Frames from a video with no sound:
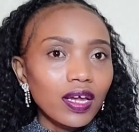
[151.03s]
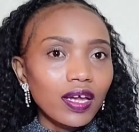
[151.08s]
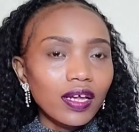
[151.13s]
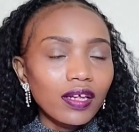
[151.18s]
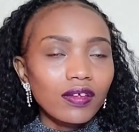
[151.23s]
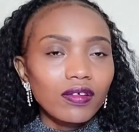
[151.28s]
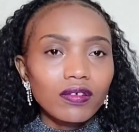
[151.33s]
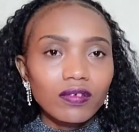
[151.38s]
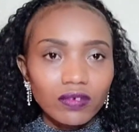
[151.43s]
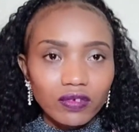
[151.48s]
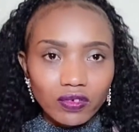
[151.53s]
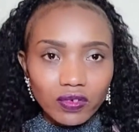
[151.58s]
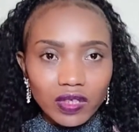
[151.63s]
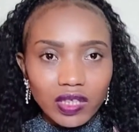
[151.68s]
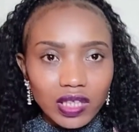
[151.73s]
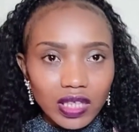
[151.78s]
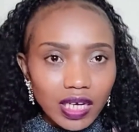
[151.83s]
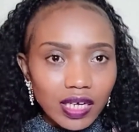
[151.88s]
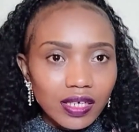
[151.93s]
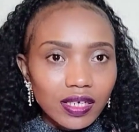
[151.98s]
to
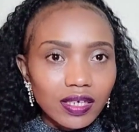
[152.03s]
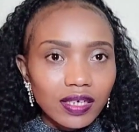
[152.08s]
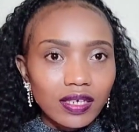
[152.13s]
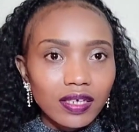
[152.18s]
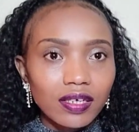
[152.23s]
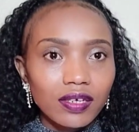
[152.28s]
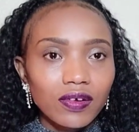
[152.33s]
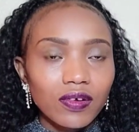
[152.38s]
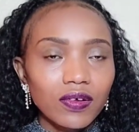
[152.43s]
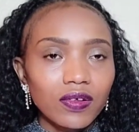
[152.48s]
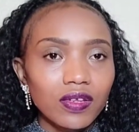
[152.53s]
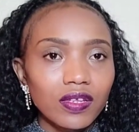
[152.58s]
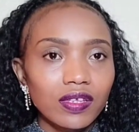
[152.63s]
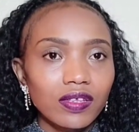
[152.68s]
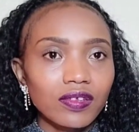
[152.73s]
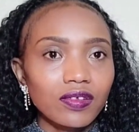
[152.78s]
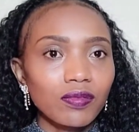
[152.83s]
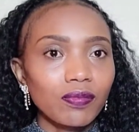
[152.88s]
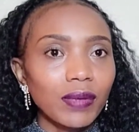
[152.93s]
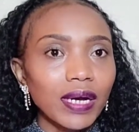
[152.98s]
study, because
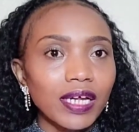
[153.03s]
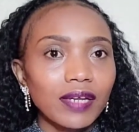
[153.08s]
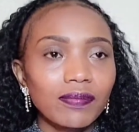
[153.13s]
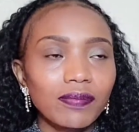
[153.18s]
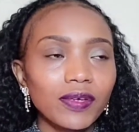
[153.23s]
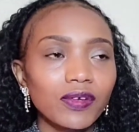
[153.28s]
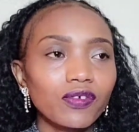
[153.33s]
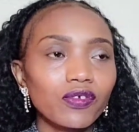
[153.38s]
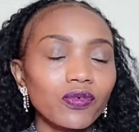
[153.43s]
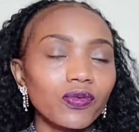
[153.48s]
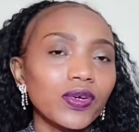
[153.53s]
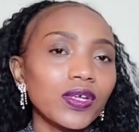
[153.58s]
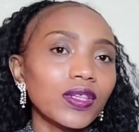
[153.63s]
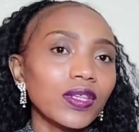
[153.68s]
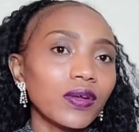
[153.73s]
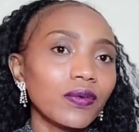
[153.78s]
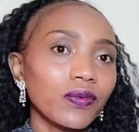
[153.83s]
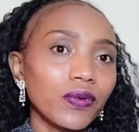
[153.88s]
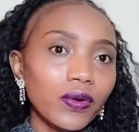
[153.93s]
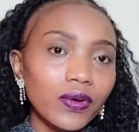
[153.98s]
you might be doing
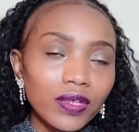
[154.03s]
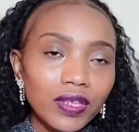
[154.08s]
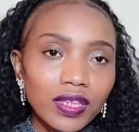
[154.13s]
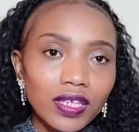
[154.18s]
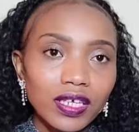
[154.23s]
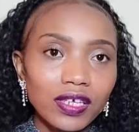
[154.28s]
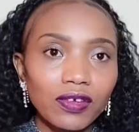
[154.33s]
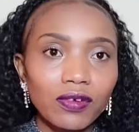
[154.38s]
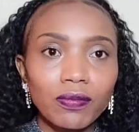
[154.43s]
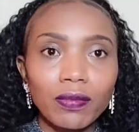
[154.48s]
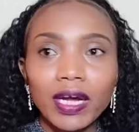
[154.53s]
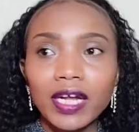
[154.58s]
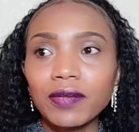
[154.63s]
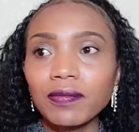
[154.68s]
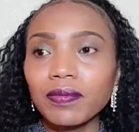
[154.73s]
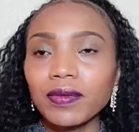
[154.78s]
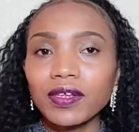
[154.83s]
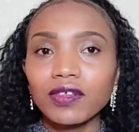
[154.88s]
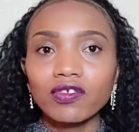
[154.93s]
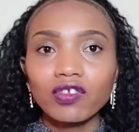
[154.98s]
the wrong thing. You might
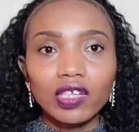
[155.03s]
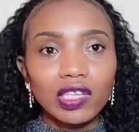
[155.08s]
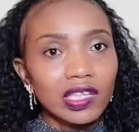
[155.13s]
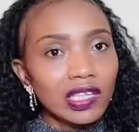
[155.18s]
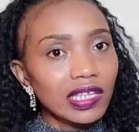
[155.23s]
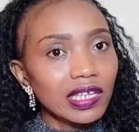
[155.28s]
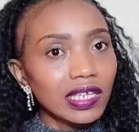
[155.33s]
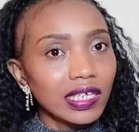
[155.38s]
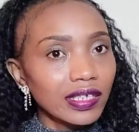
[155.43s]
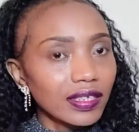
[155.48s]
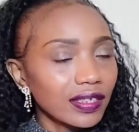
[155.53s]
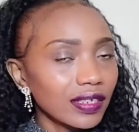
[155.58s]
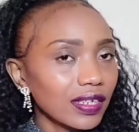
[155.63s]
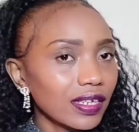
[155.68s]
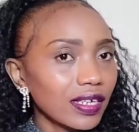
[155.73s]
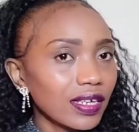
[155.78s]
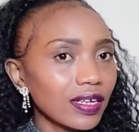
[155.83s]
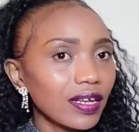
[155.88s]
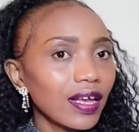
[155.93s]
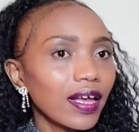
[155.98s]
be just
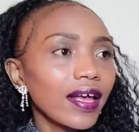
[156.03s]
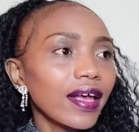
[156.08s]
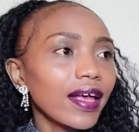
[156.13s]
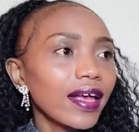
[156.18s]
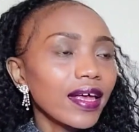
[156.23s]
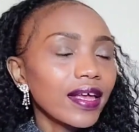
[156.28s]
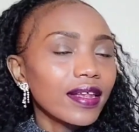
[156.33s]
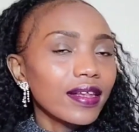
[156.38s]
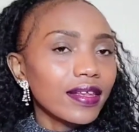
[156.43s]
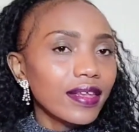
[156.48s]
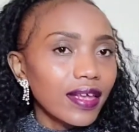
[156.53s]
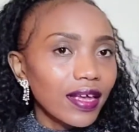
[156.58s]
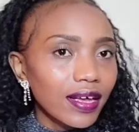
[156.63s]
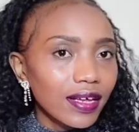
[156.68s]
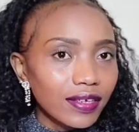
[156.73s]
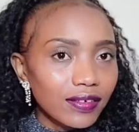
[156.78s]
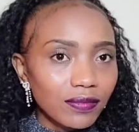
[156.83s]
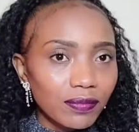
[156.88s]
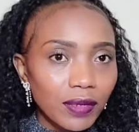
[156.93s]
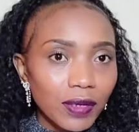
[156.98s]
listening, and
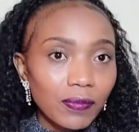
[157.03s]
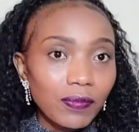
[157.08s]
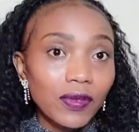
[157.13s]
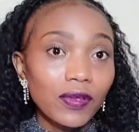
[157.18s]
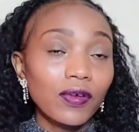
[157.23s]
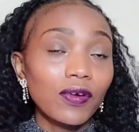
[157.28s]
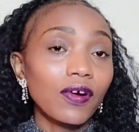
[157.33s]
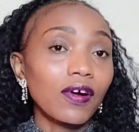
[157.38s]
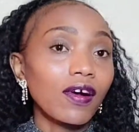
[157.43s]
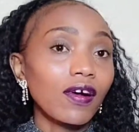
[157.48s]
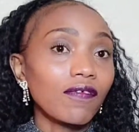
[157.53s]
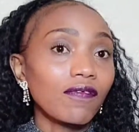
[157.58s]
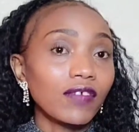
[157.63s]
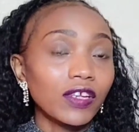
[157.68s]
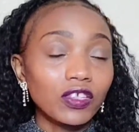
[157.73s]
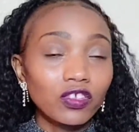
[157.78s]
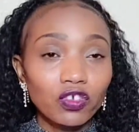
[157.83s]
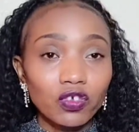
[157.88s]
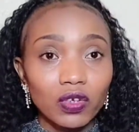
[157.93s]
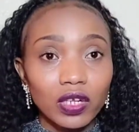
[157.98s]
yet maybe you're a
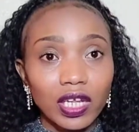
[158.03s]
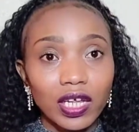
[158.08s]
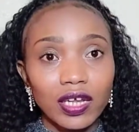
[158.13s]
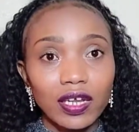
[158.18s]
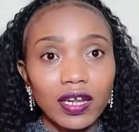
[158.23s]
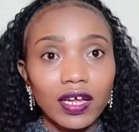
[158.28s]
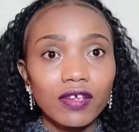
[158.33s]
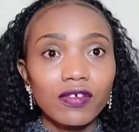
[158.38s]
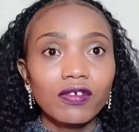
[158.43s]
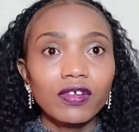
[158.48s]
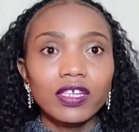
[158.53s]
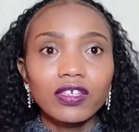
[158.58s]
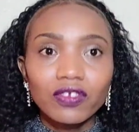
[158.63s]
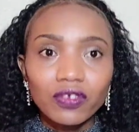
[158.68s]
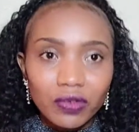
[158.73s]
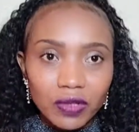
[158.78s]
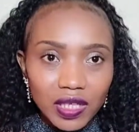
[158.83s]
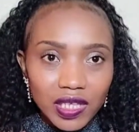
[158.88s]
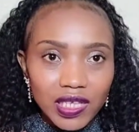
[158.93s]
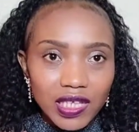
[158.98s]
visual learner, you need
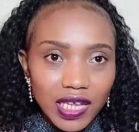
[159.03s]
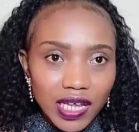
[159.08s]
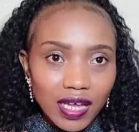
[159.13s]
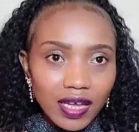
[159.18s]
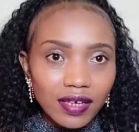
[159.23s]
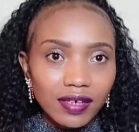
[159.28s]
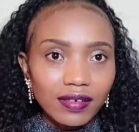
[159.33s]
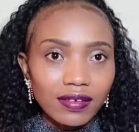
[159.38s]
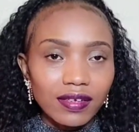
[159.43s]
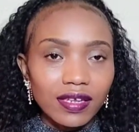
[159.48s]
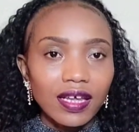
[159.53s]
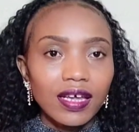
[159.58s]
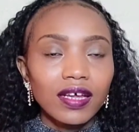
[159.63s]
to see it.